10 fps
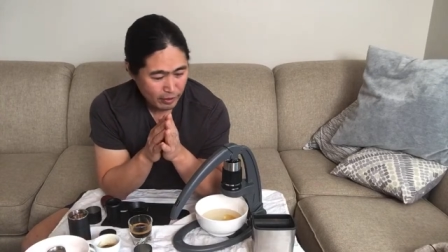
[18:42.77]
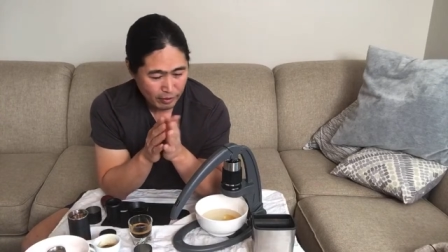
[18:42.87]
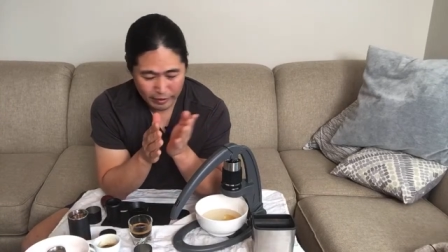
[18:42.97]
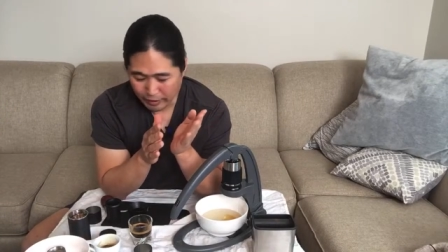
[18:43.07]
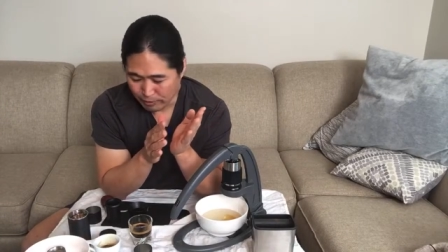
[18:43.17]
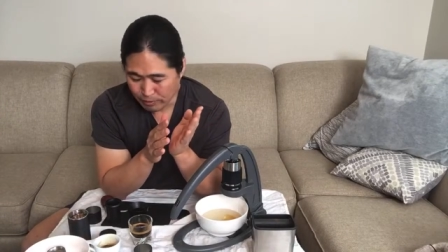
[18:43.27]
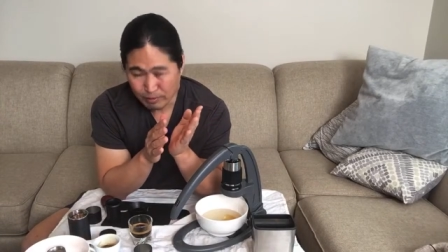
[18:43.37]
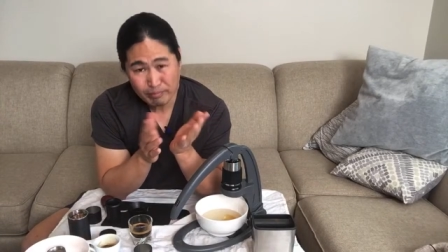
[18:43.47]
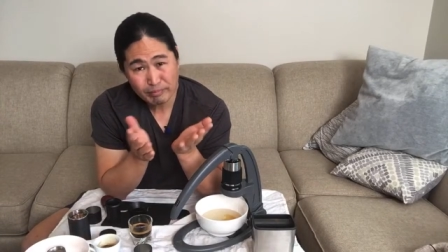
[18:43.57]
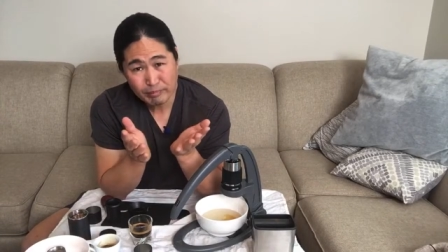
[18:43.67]
Again,
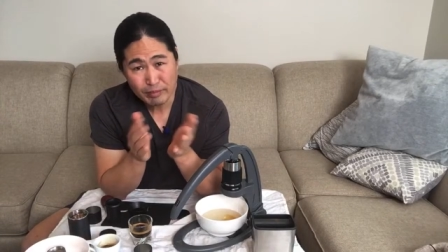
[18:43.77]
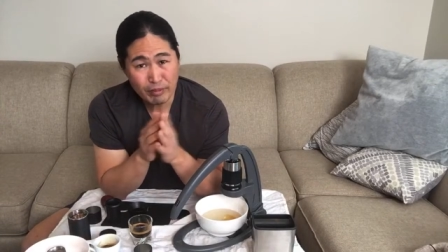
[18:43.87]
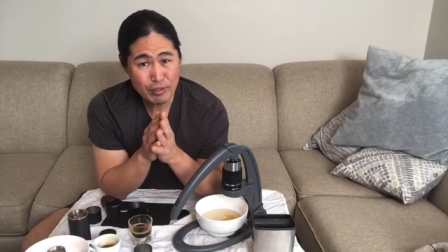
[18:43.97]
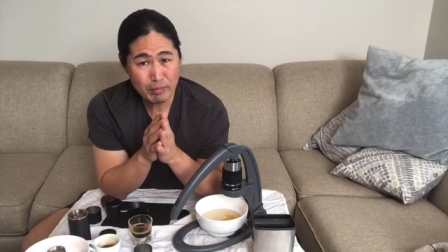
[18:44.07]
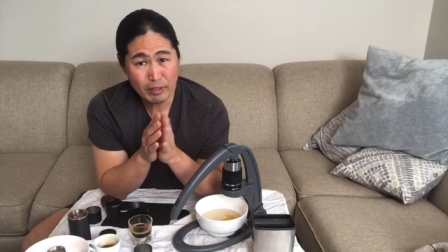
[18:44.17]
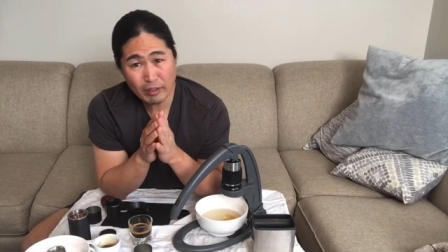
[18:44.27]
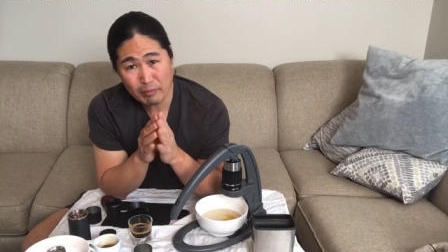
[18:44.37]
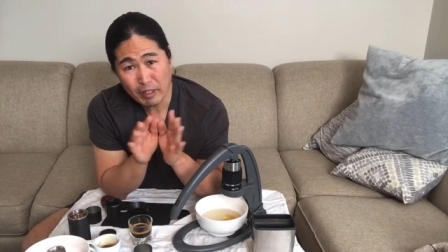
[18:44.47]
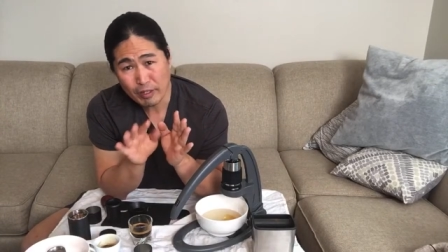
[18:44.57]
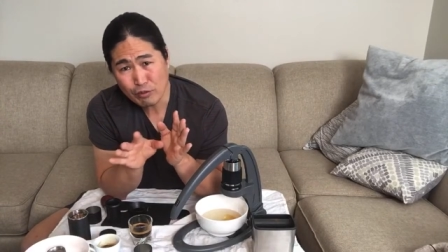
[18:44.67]
if you're spending
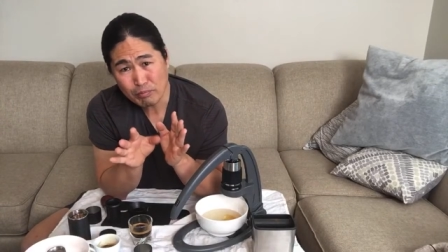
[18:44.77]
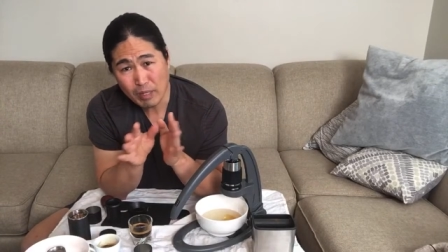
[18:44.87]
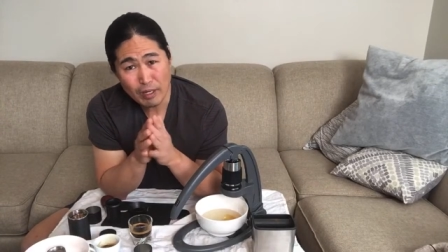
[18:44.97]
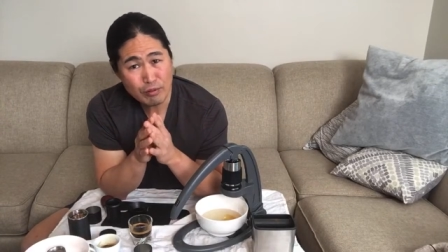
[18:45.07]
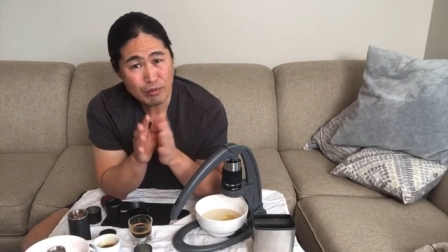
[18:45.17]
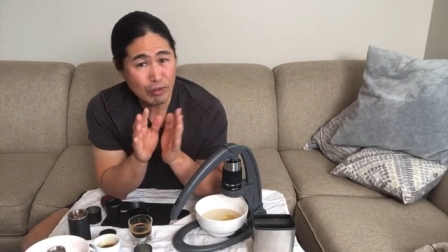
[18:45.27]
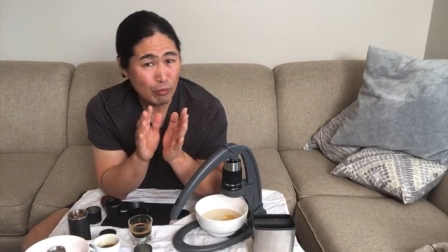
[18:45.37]
about one hundred bucks,